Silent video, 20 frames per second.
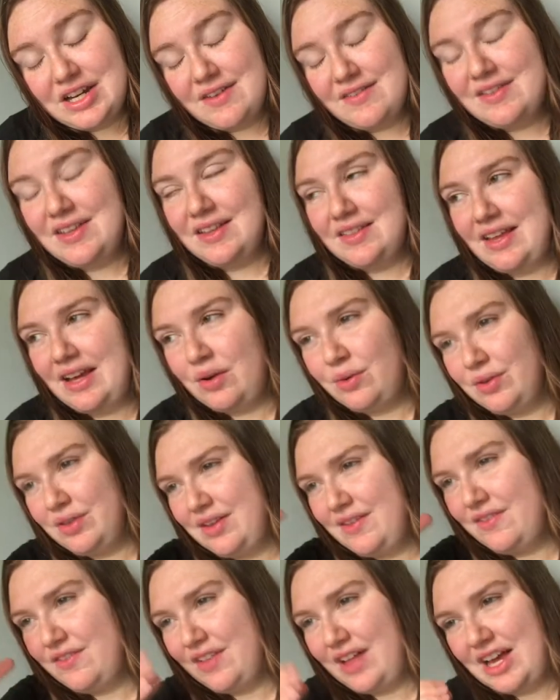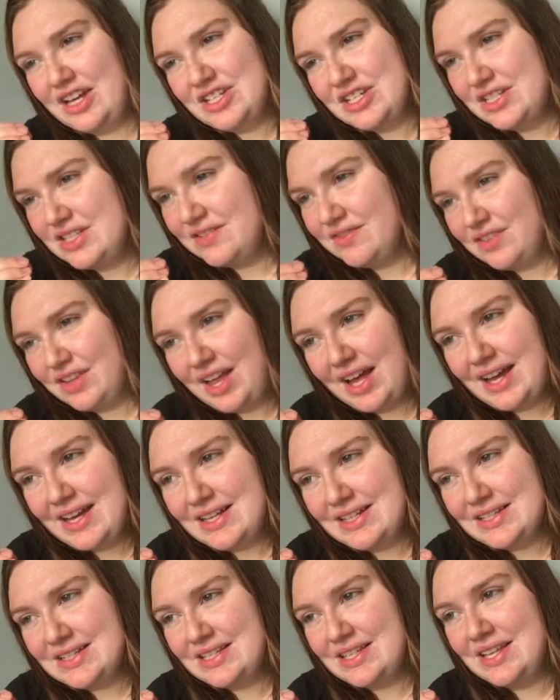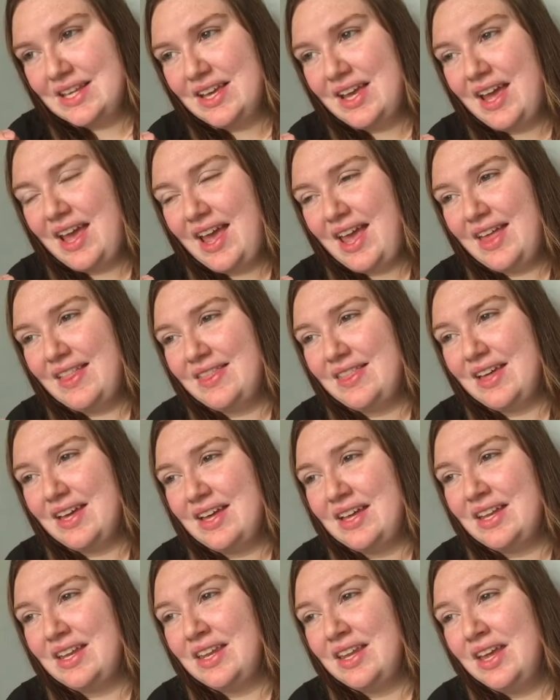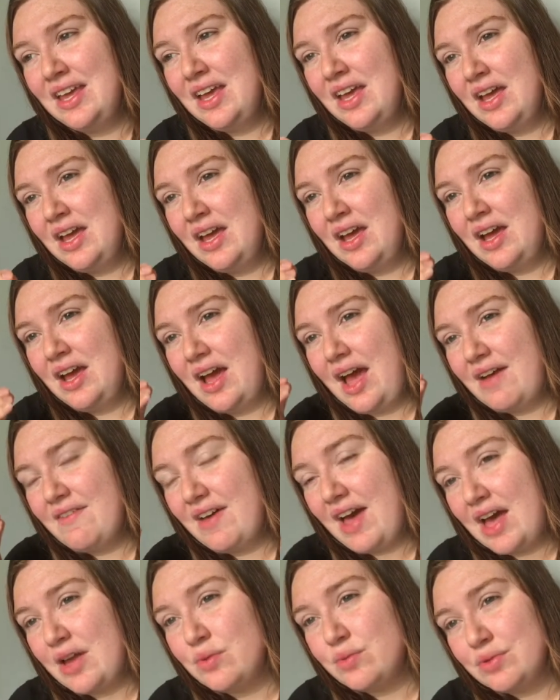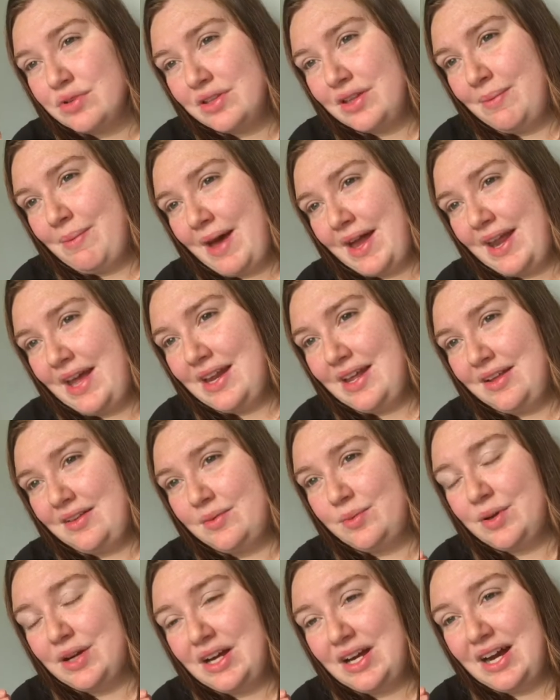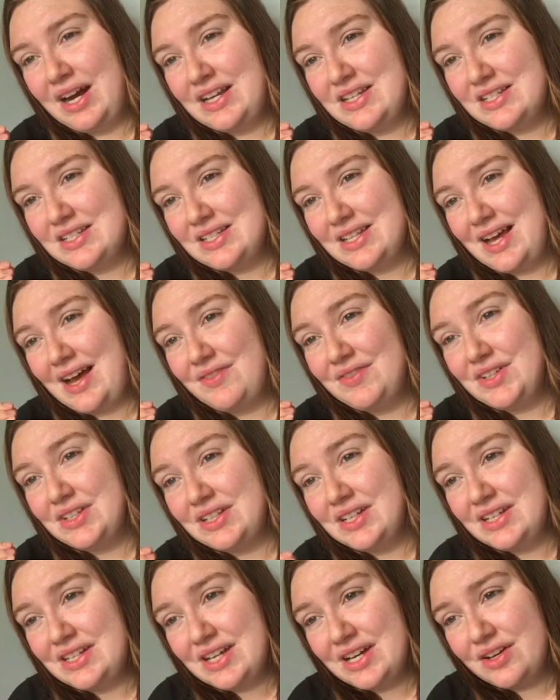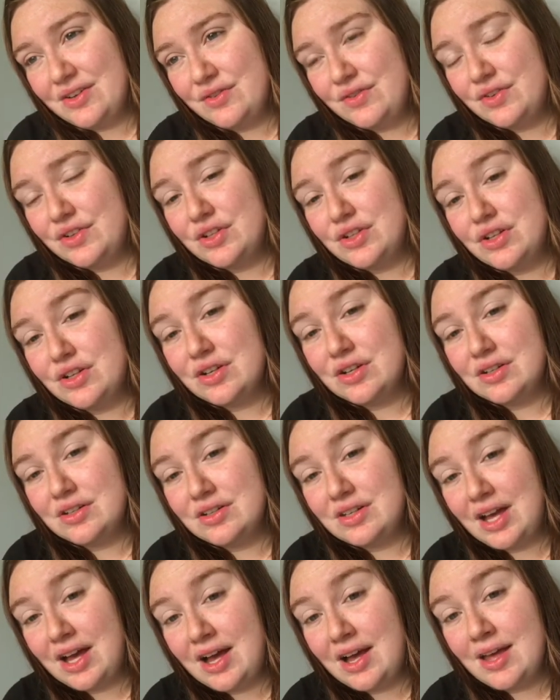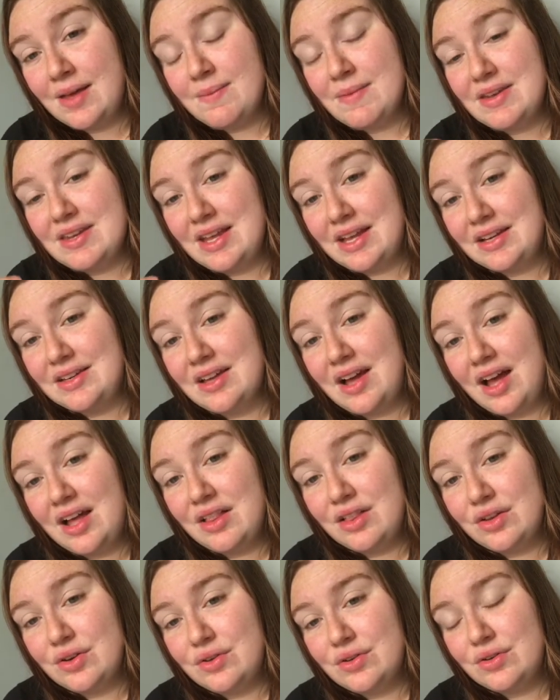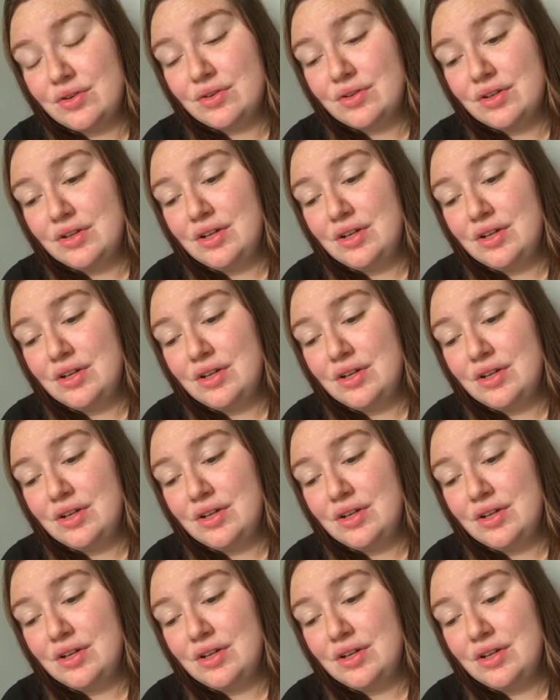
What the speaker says: I've seen like really flashes of lights, and then I've had really bad headaches where I just have to lay down for a long time and take Tylenol.